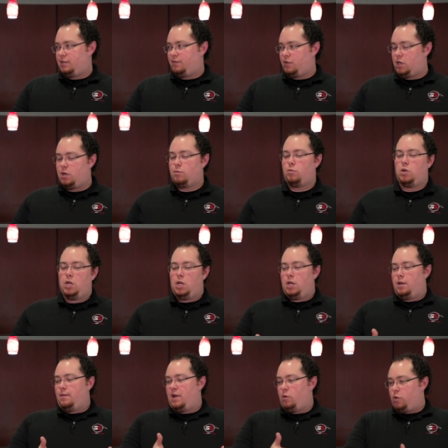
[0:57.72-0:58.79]
from
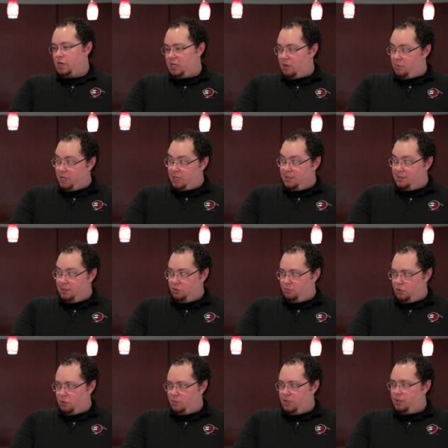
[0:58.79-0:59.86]
I want to get my concealed
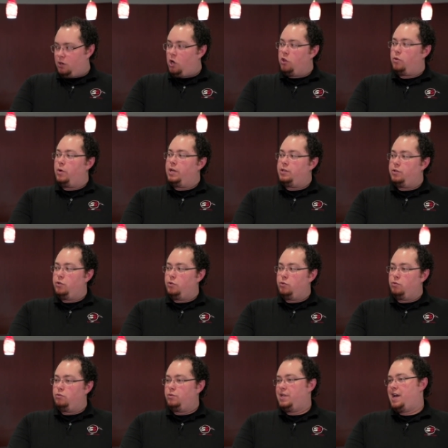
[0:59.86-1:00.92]
permit all yeah. the way
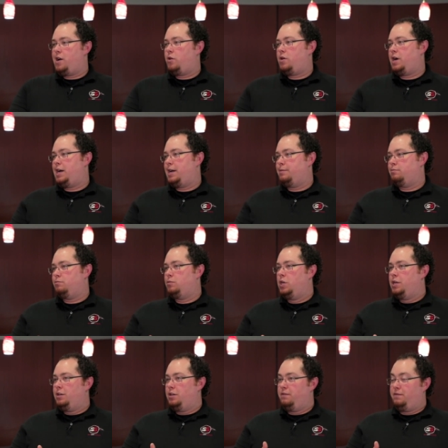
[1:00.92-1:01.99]
to now I'm
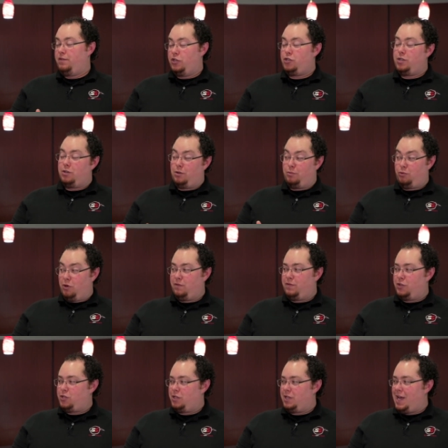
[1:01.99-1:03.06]
efficient or
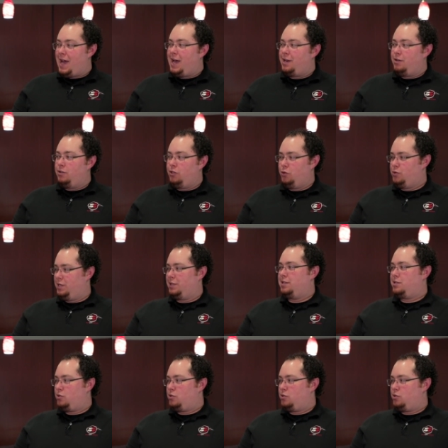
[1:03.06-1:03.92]
proficient at using this